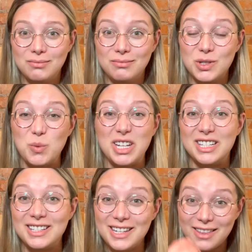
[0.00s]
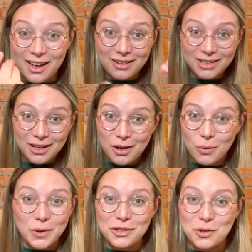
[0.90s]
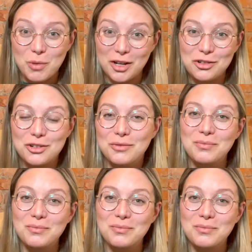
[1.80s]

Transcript: so we can see that one two punch.